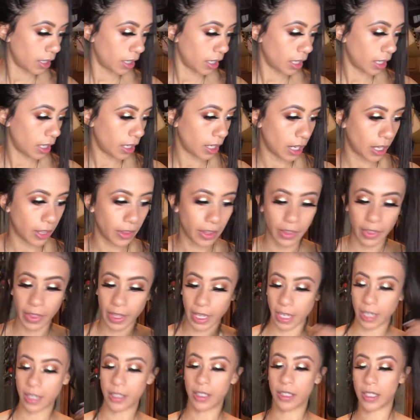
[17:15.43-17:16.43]
And now that
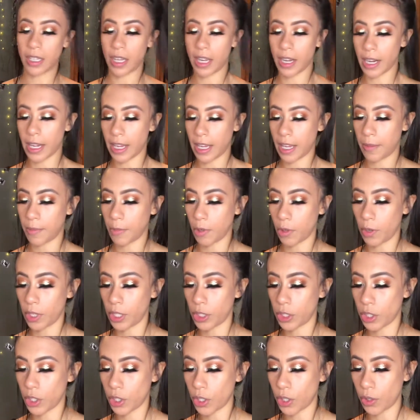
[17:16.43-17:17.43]
that is done, I am going
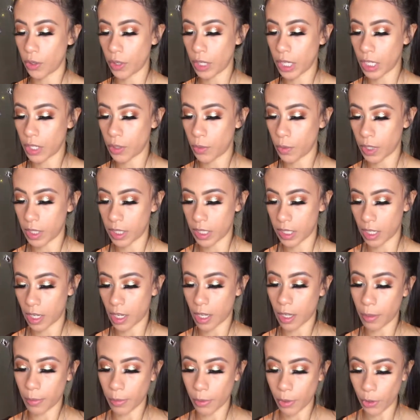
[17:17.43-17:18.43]
to go in with
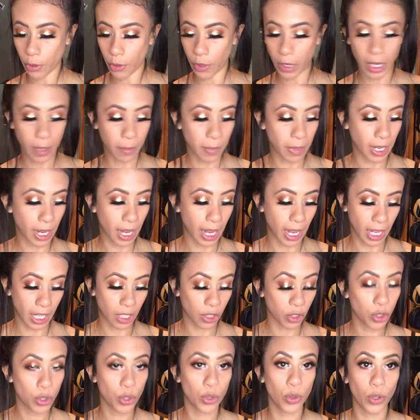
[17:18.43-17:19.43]
some cream
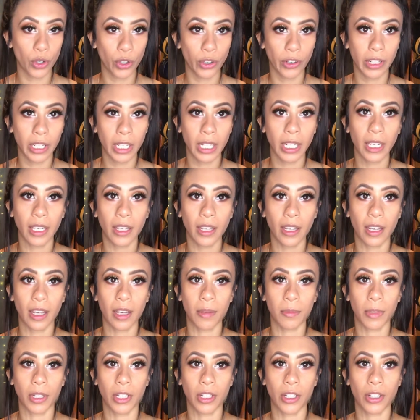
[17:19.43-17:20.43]
contouring.
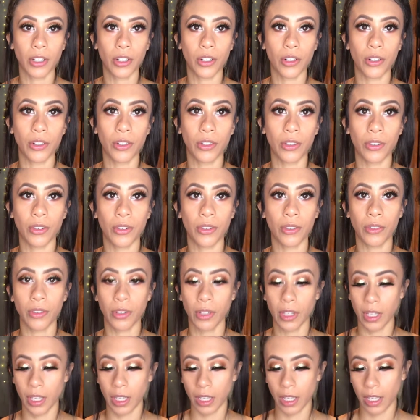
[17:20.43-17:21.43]
I'm going to go
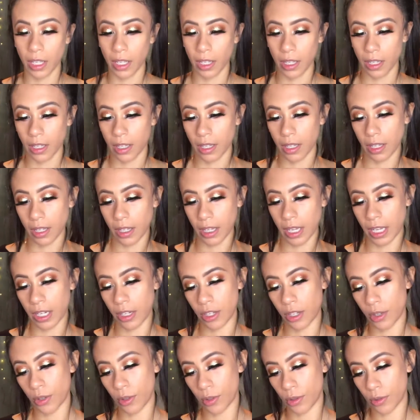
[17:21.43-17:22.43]

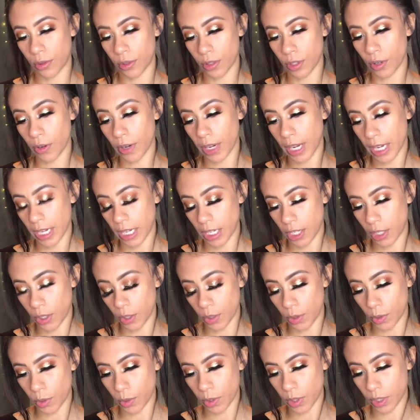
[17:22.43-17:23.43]
ahead and
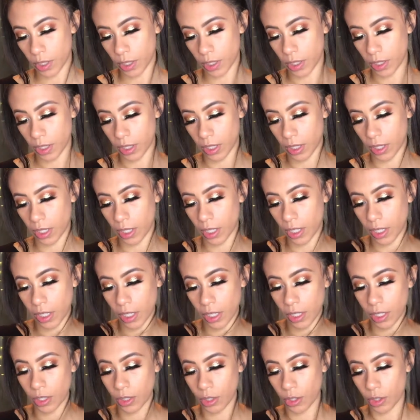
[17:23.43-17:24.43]
use
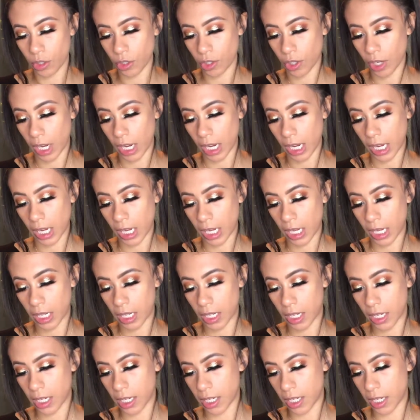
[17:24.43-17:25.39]
the shade